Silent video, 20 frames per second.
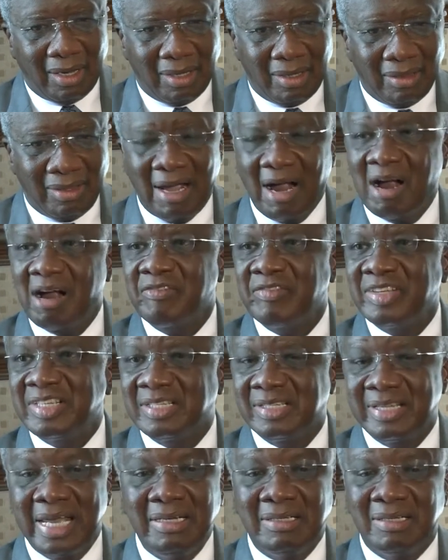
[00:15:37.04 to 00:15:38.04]
The average
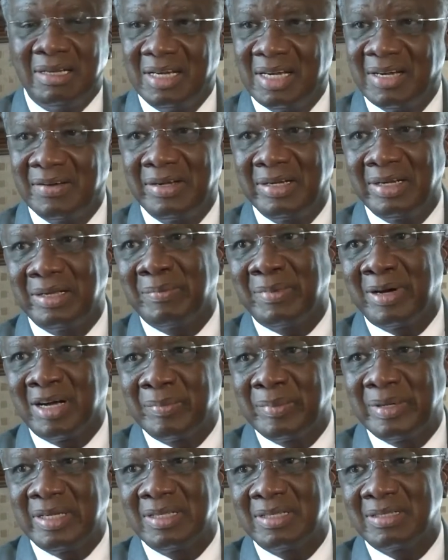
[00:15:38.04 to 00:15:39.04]
centenarian in
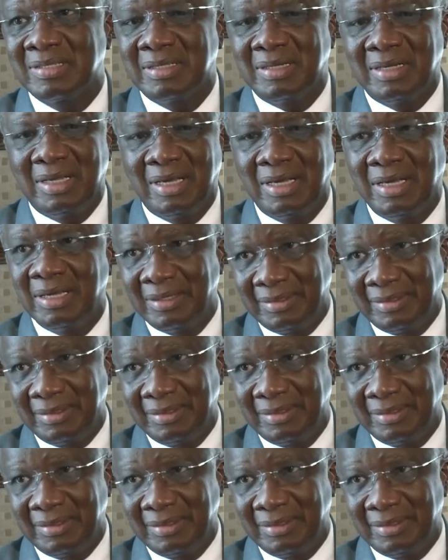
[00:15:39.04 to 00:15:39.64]
Barbados today,